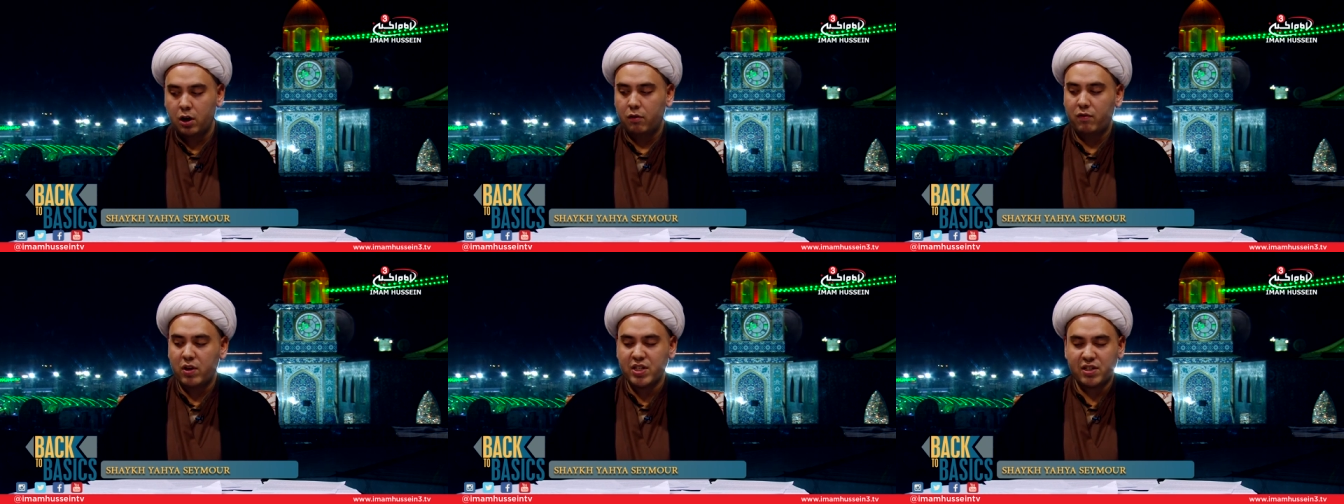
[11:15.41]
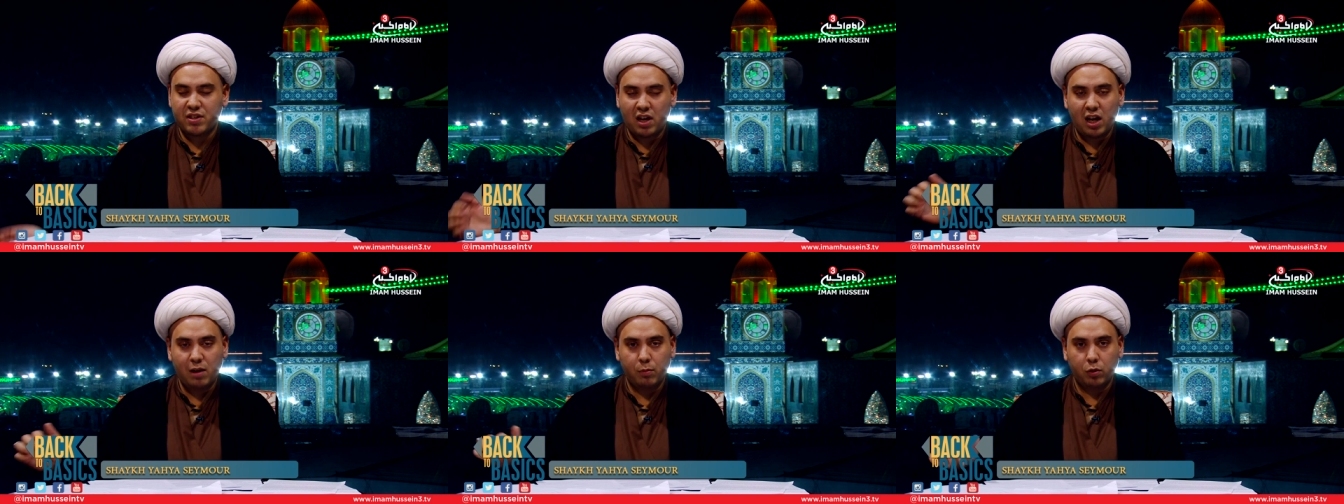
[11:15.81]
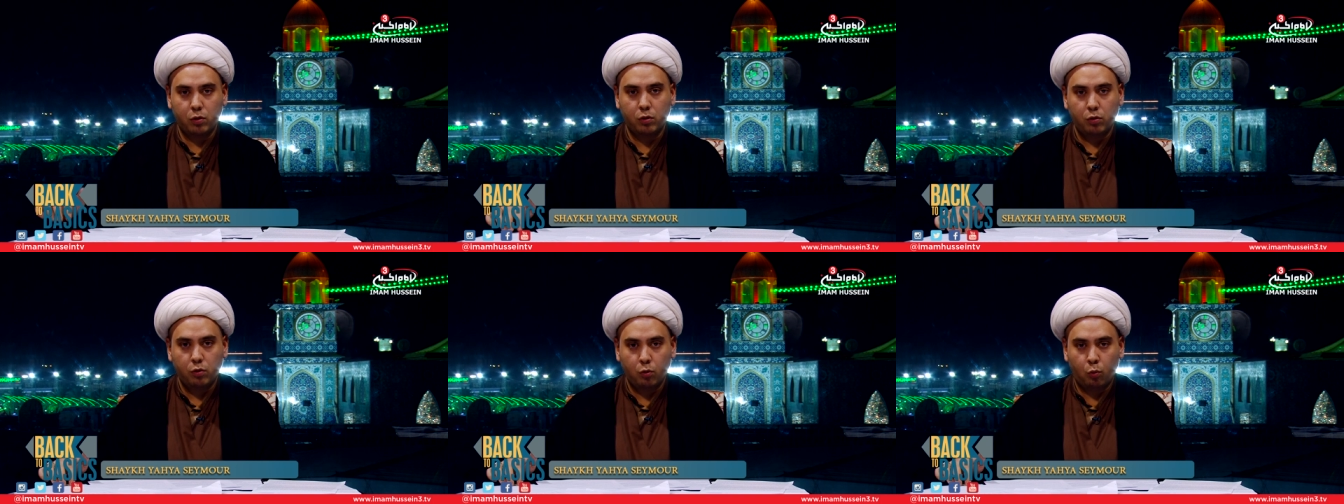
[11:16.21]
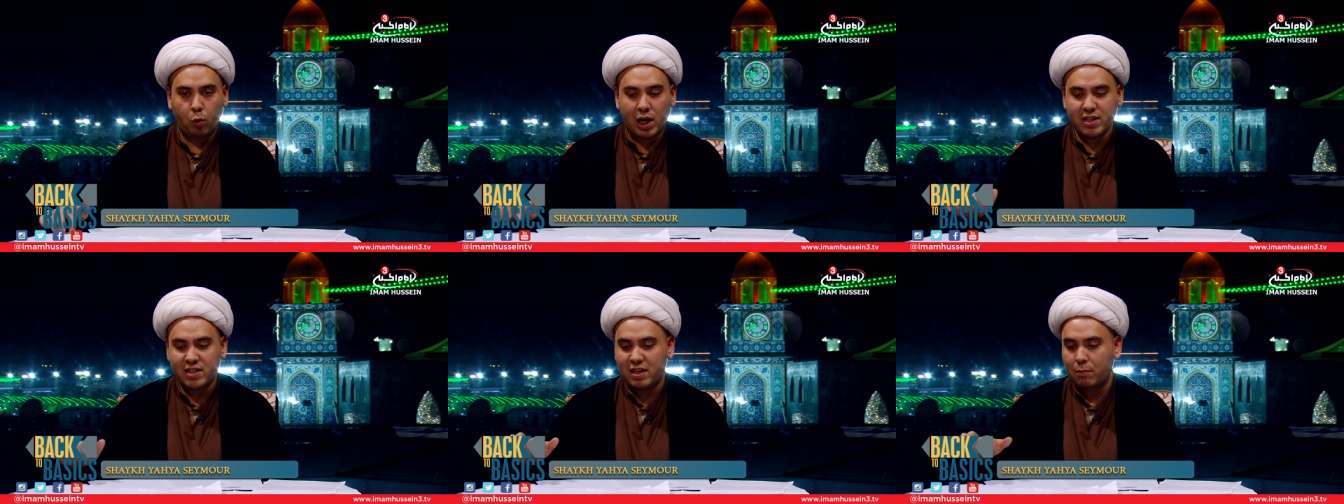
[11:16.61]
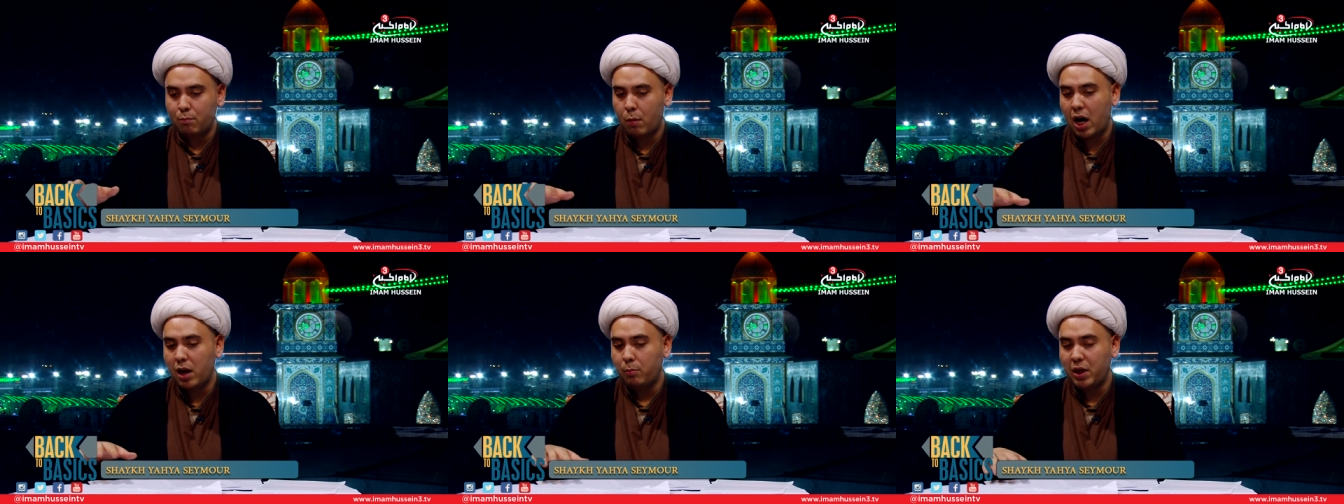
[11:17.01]
This table, whilst it
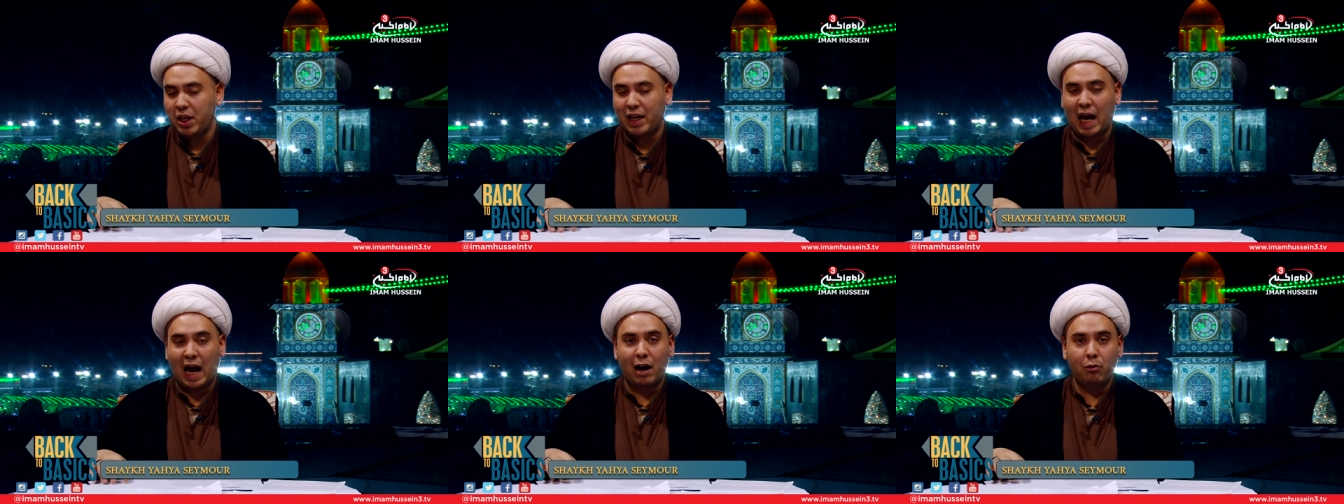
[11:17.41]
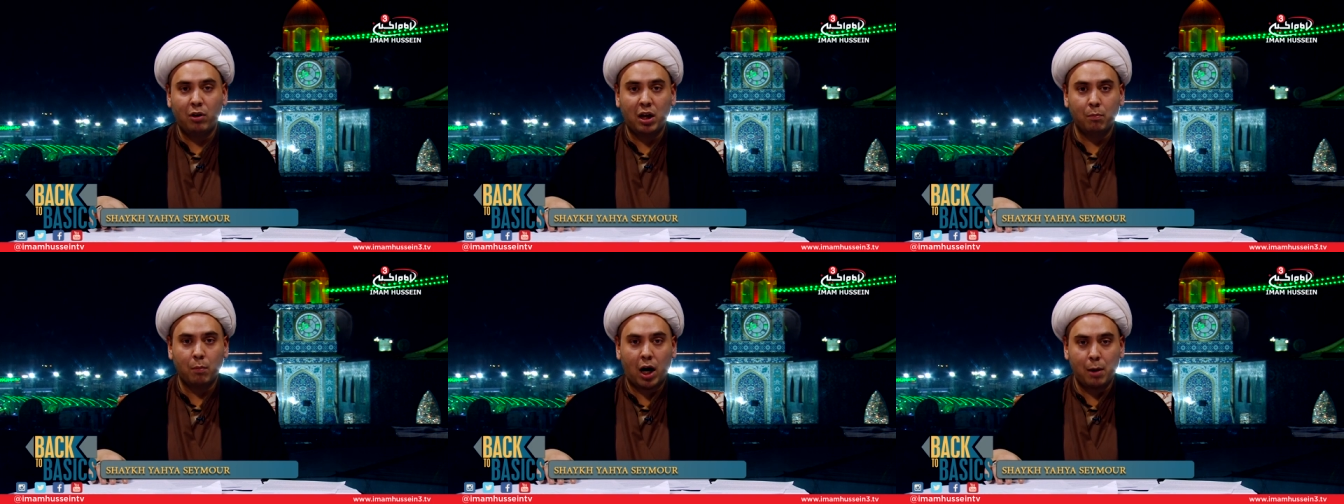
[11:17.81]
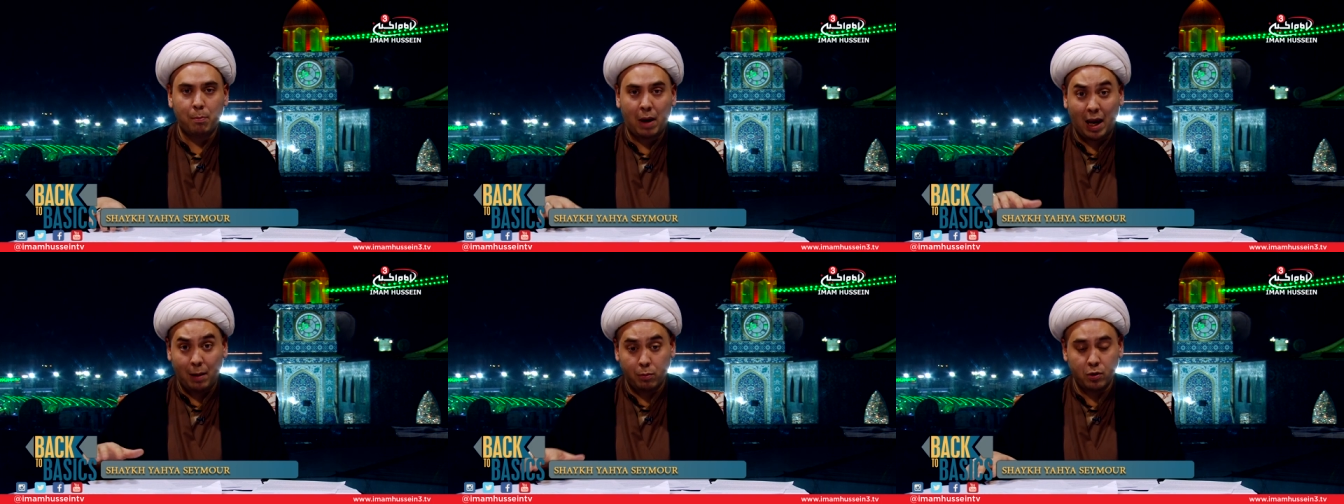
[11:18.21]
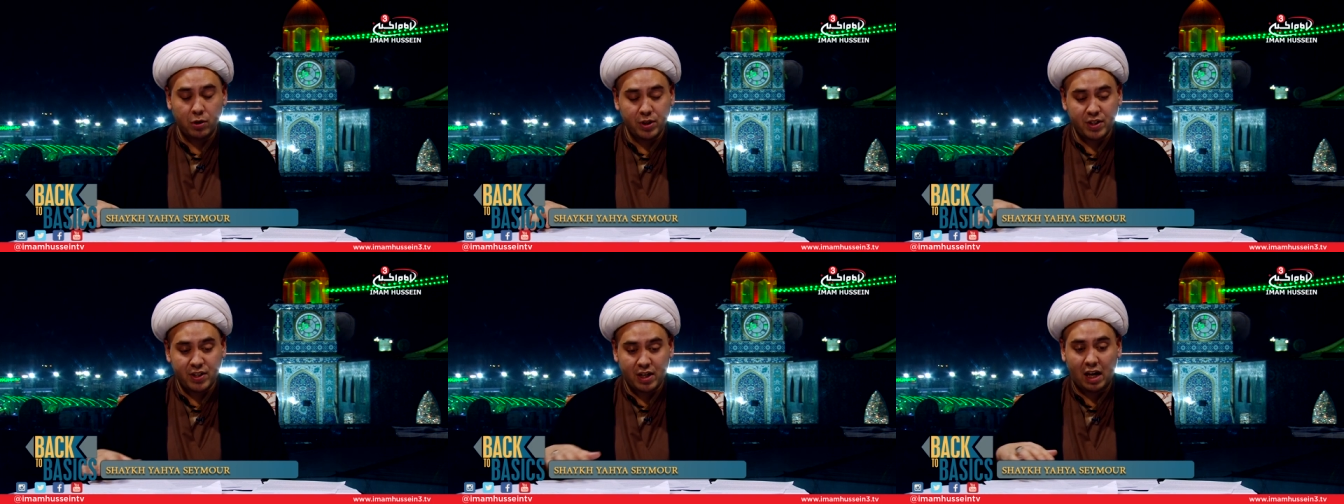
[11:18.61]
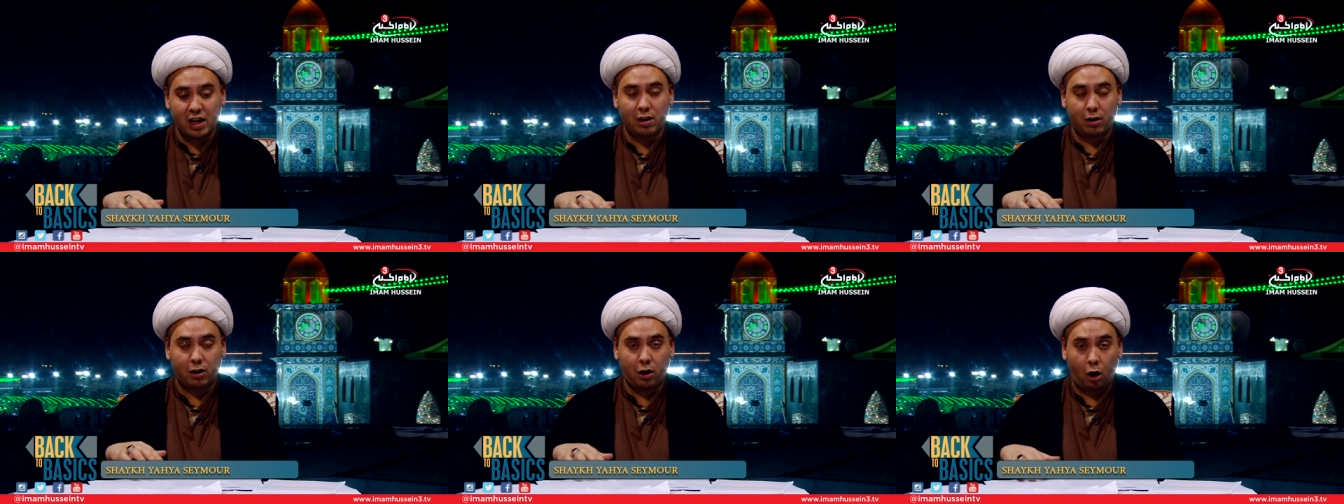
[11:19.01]
might be carrying my papers at
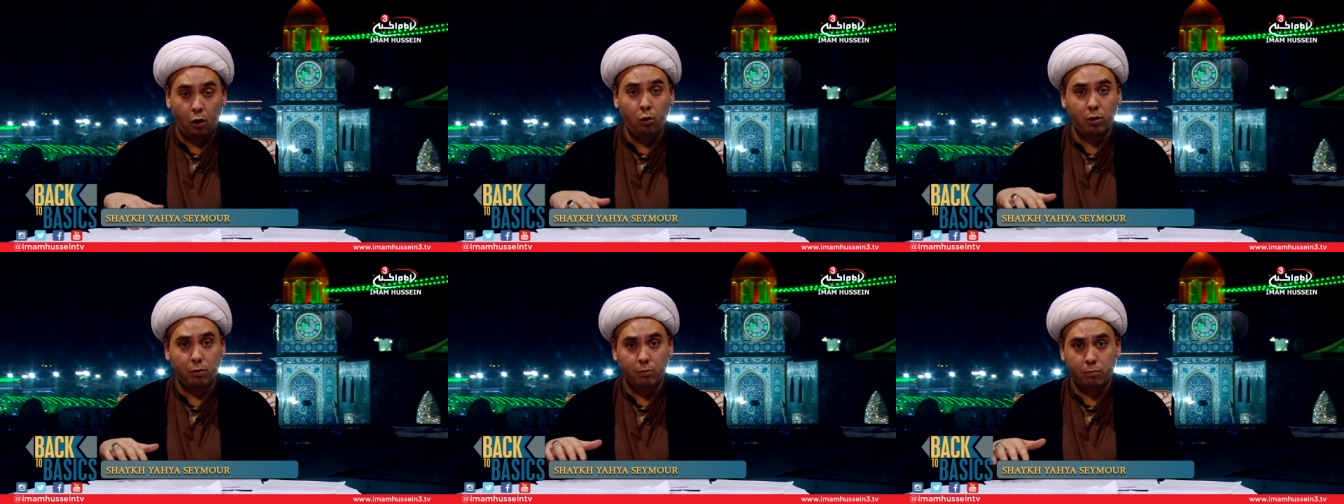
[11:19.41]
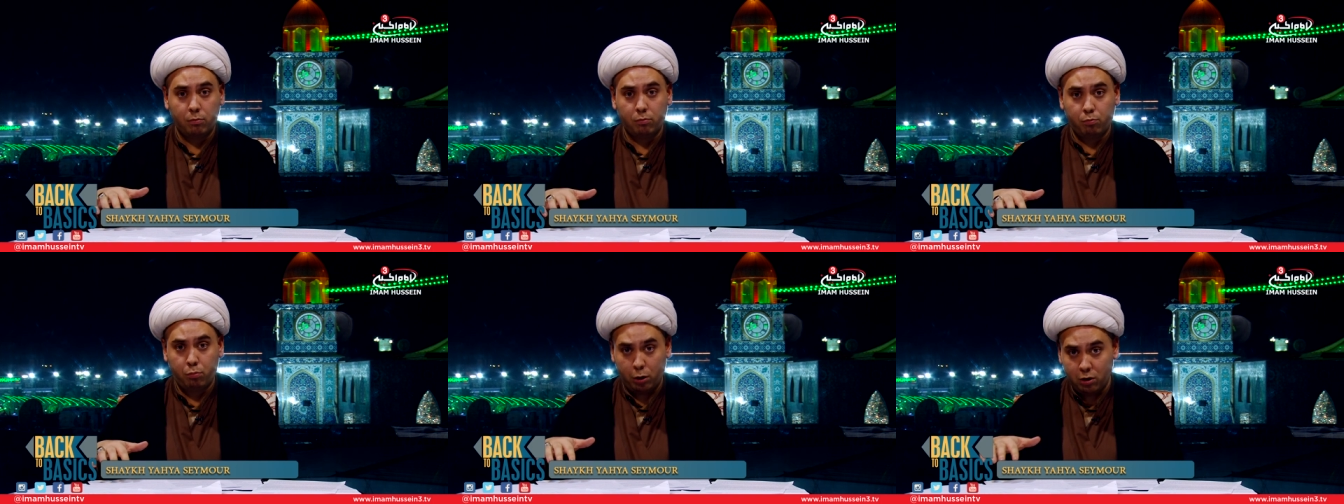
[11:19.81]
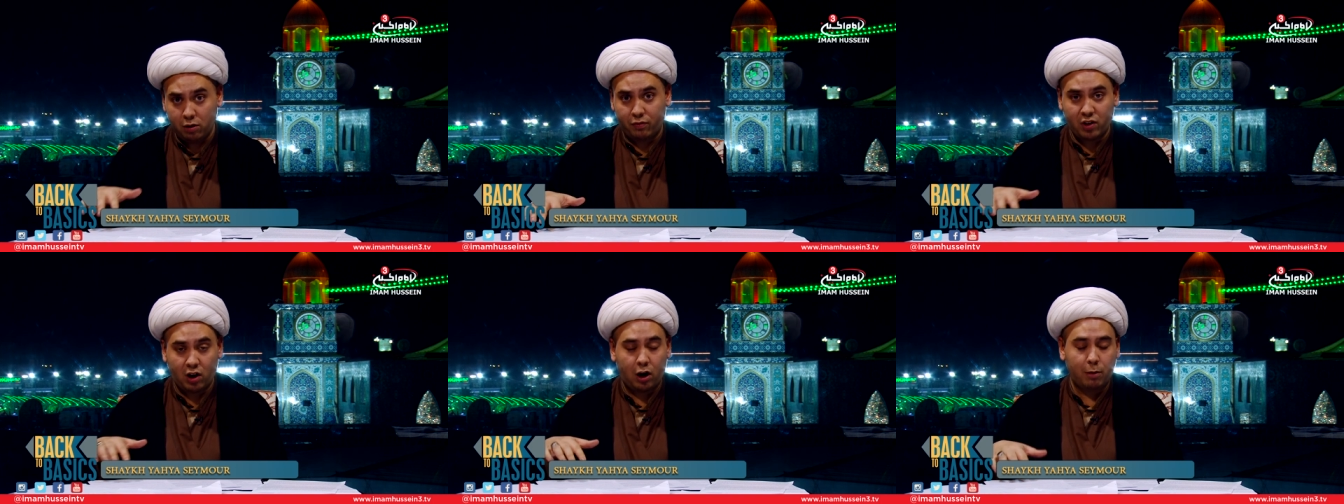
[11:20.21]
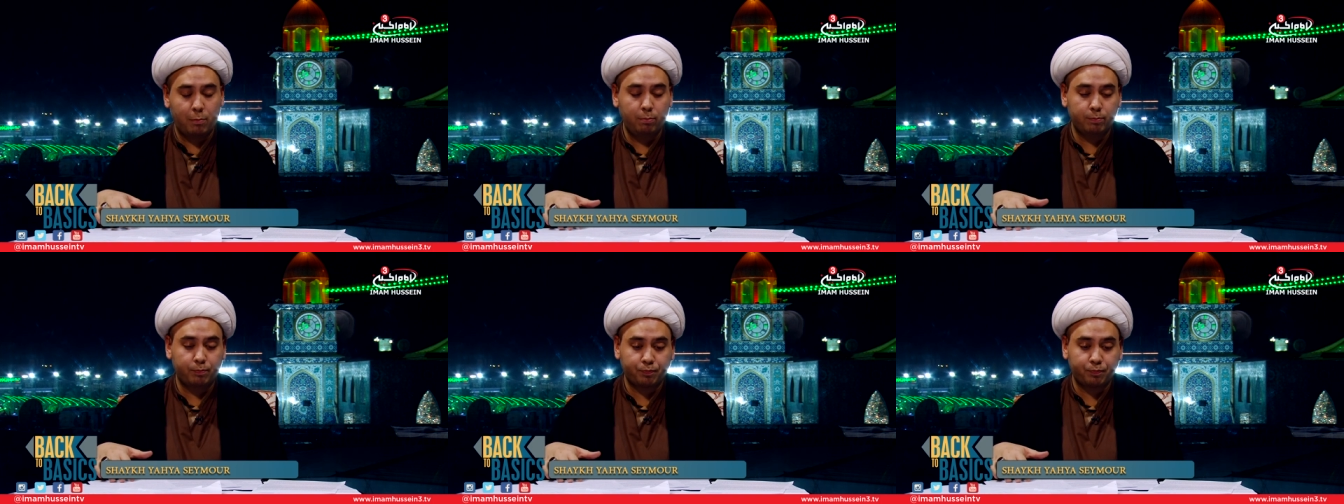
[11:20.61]
the current period of time